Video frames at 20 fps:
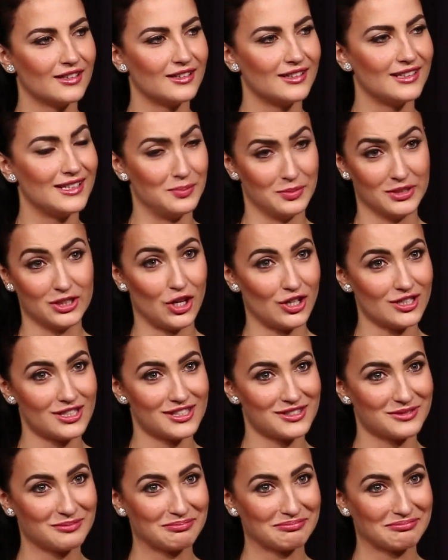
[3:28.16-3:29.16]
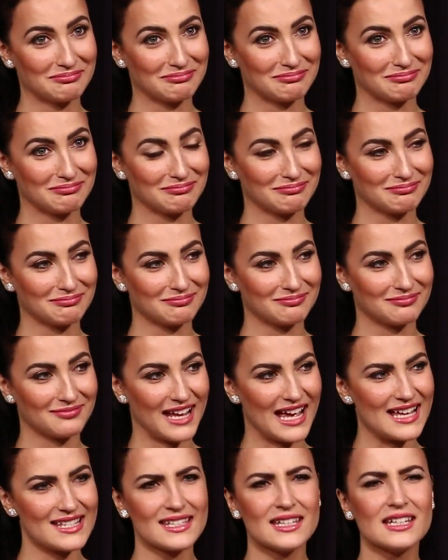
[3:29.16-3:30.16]
lip gloss,
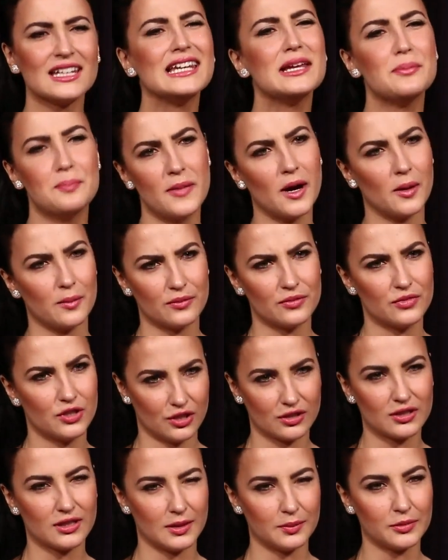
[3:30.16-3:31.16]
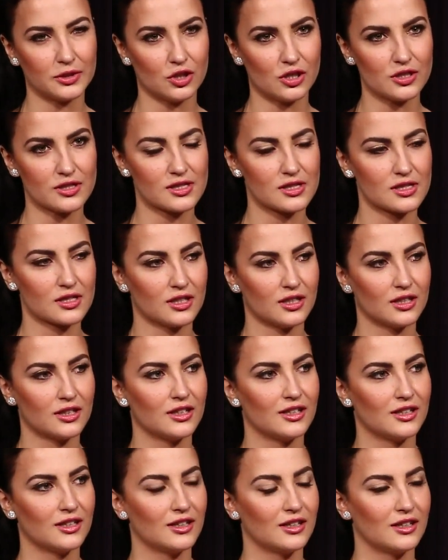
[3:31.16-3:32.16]
as in lip balm, not lip gloss.
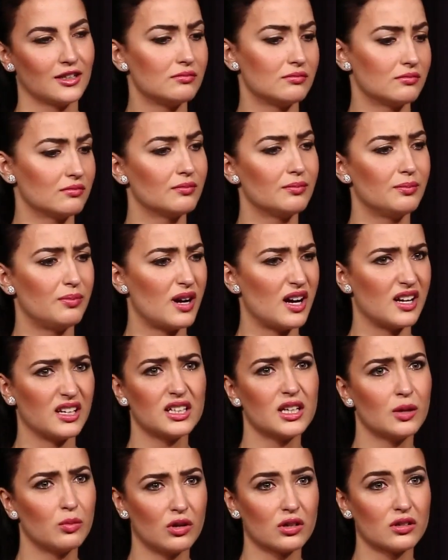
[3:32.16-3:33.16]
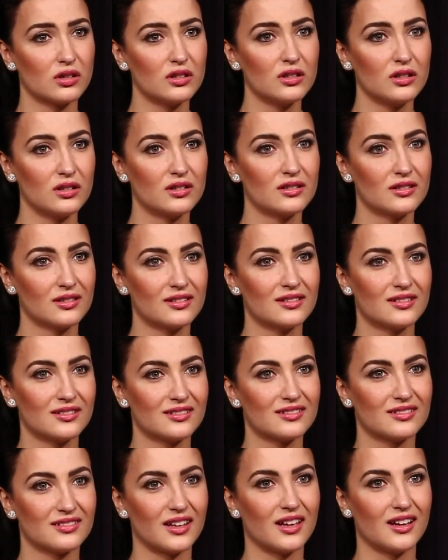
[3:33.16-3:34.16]
Pani ka bottle.
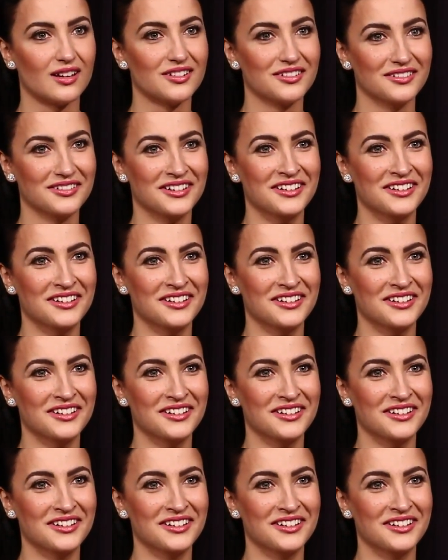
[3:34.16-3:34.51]
Yeah.